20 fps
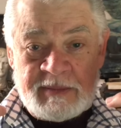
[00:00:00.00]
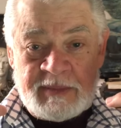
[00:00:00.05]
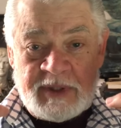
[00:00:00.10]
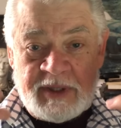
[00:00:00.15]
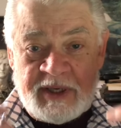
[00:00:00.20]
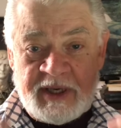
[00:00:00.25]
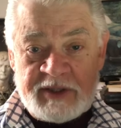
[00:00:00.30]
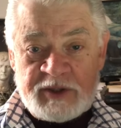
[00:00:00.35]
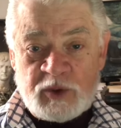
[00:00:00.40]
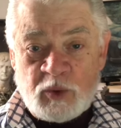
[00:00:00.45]

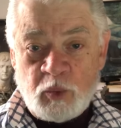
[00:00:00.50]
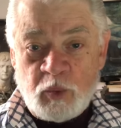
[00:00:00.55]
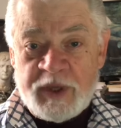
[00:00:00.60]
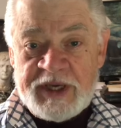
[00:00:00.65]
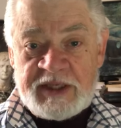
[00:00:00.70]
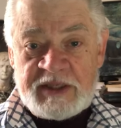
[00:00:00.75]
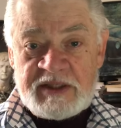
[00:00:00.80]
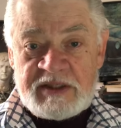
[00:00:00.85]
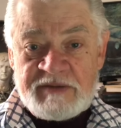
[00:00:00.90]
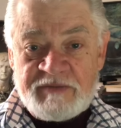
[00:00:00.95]
it has the
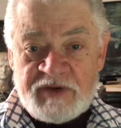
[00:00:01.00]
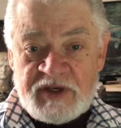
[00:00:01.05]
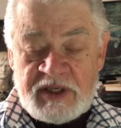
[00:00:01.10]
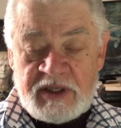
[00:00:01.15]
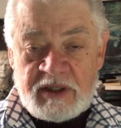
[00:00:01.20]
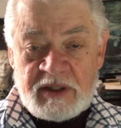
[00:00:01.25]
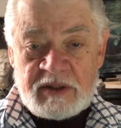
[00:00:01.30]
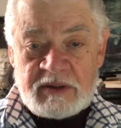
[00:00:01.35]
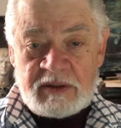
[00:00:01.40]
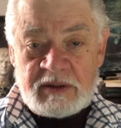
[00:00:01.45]
wings of an
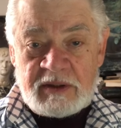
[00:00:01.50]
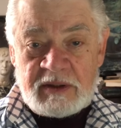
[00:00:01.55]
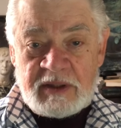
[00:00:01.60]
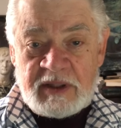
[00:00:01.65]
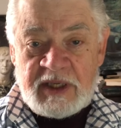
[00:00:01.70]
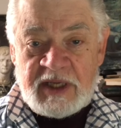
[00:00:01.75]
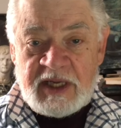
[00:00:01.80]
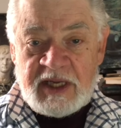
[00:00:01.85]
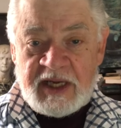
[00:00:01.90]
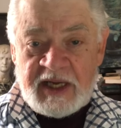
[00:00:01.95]
eagle
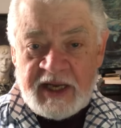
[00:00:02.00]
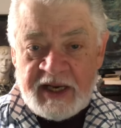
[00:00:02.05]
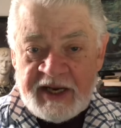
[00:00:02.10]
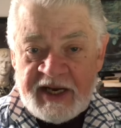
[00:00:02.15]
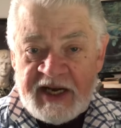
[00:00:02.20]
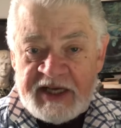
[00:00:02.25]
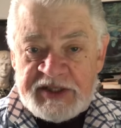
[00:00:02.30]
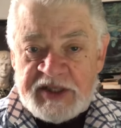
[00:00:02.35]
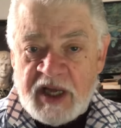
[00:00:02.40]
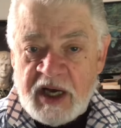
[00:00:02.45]
and it
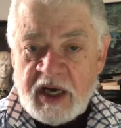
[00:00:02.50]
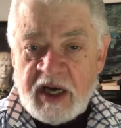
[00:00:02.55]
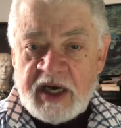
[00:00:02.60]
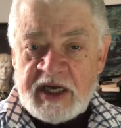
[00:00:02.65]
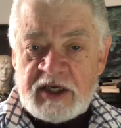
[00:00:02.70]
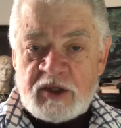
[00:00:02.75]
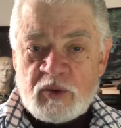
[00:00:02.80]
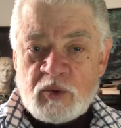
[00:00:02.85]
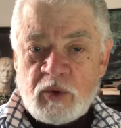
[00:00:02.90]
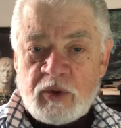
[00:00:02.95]
has the
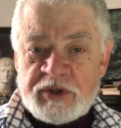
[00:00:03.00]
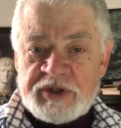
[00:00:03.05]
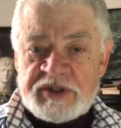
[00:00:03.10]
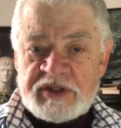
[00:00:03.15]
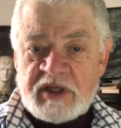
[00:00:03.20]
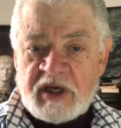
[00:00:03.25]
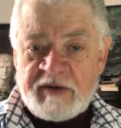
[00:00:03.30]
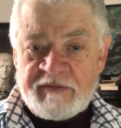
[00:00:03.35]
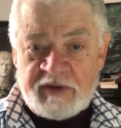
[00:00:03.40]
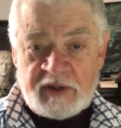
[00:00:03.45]

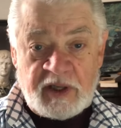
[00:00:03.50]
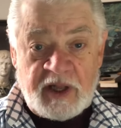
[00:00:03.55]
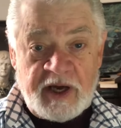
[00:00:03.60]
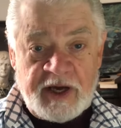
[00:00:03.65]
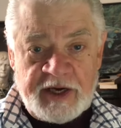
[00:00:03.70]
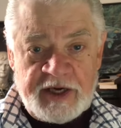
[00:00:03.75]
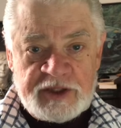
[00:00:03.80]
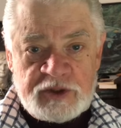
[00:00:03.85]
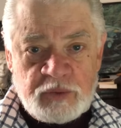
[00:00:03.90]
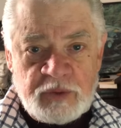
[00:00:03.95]
hindquarters of a
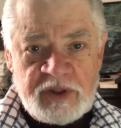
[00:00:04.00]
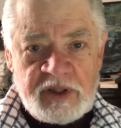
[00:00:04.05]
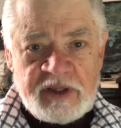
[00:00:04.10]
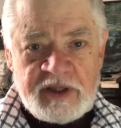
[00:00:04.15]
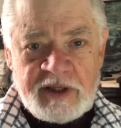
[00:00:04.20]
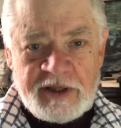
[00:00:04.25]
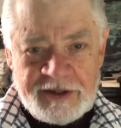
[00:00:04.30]
lion. It's really,